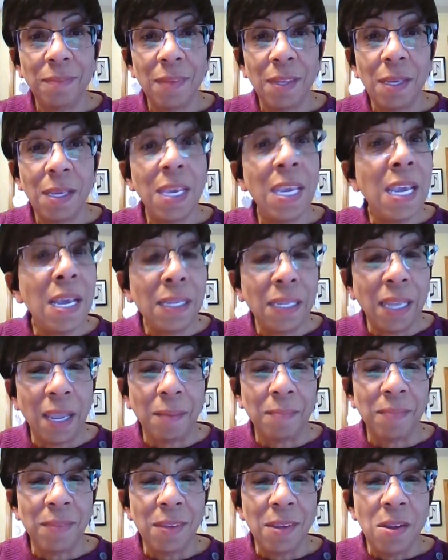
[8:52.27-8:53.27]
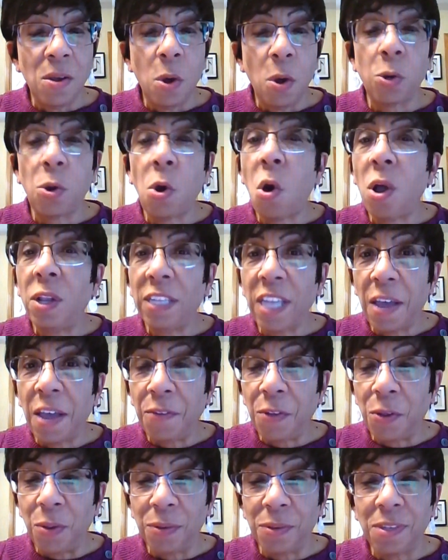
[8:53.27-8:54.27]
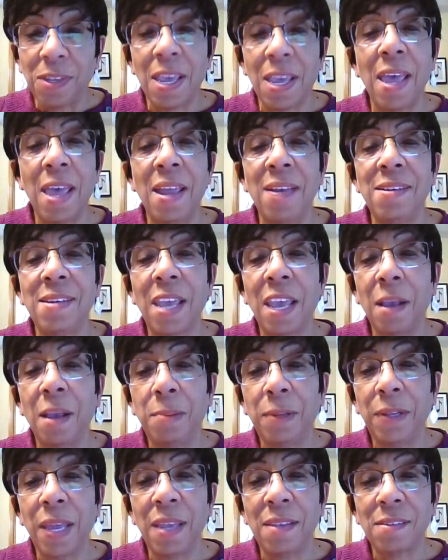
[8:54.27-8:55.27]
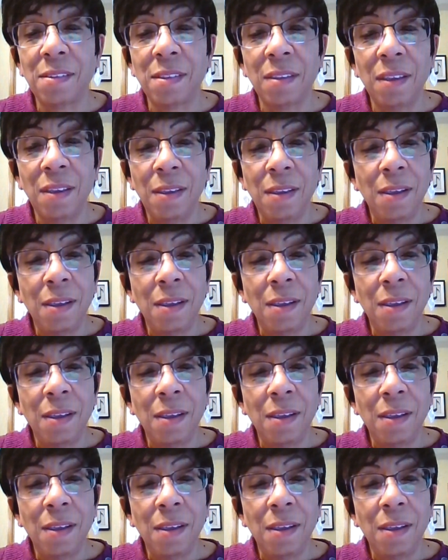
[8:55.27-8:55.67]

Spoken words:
Healing on all levels can take place